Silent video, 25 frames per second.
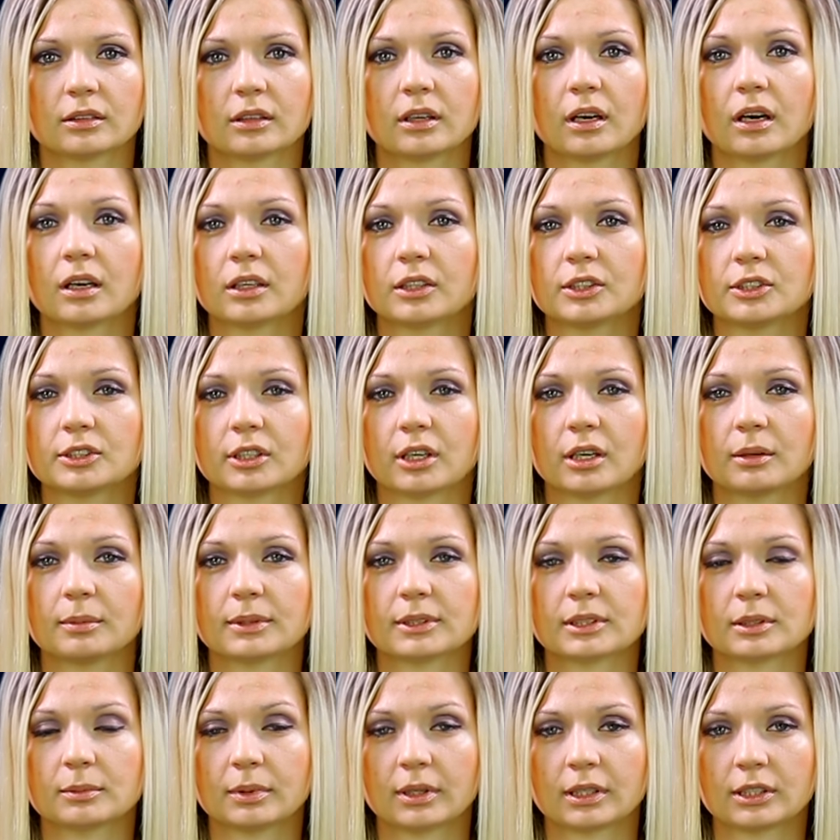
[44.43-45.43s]
got a job
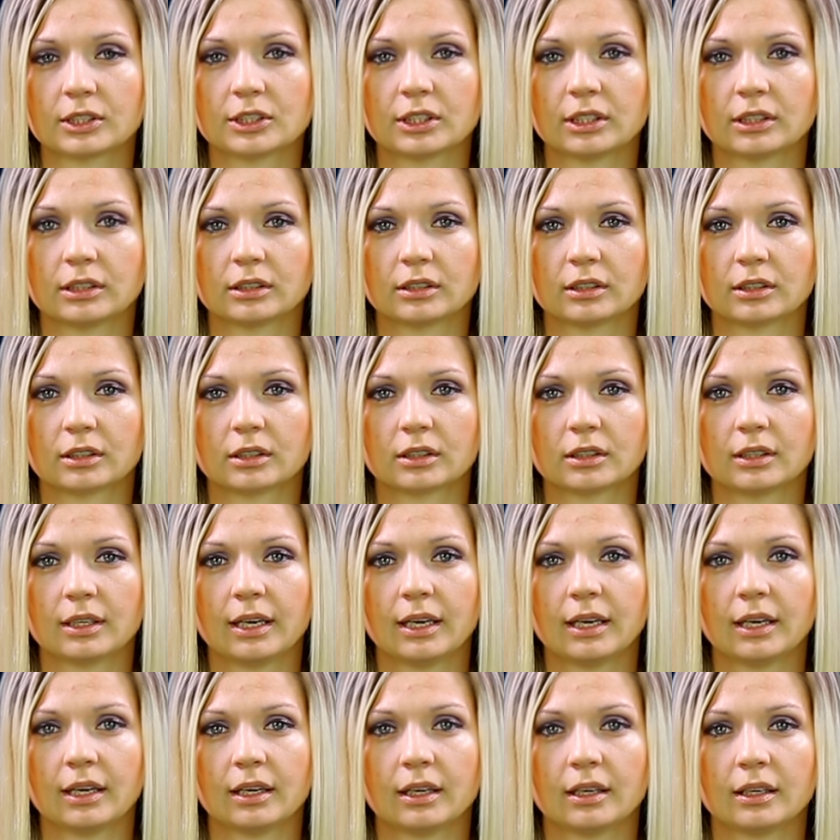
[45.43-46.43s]
as a bartender
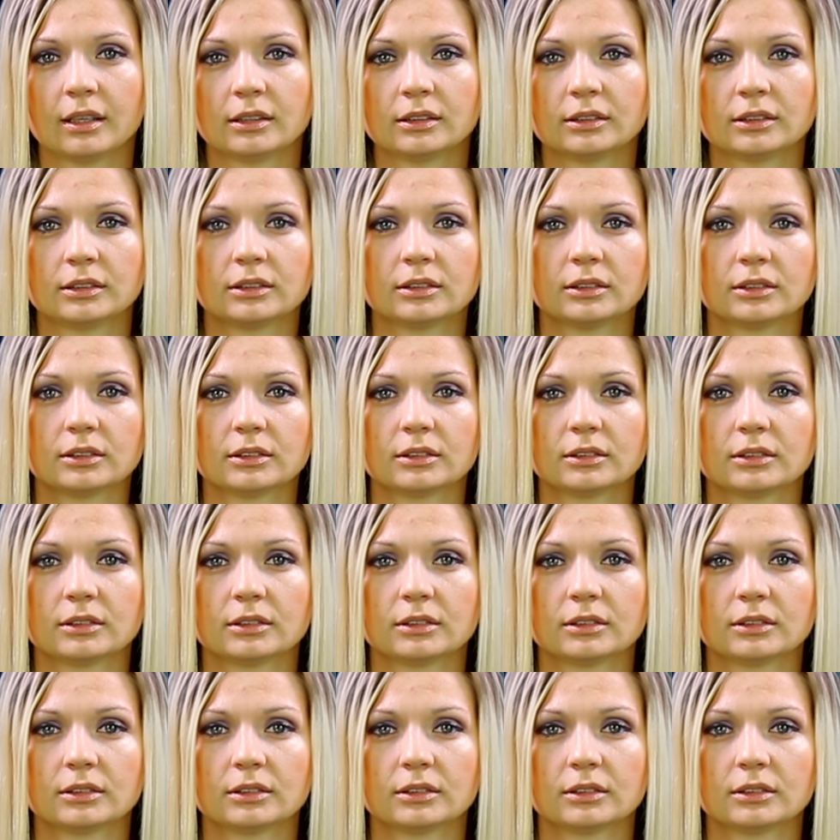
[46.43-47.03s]
and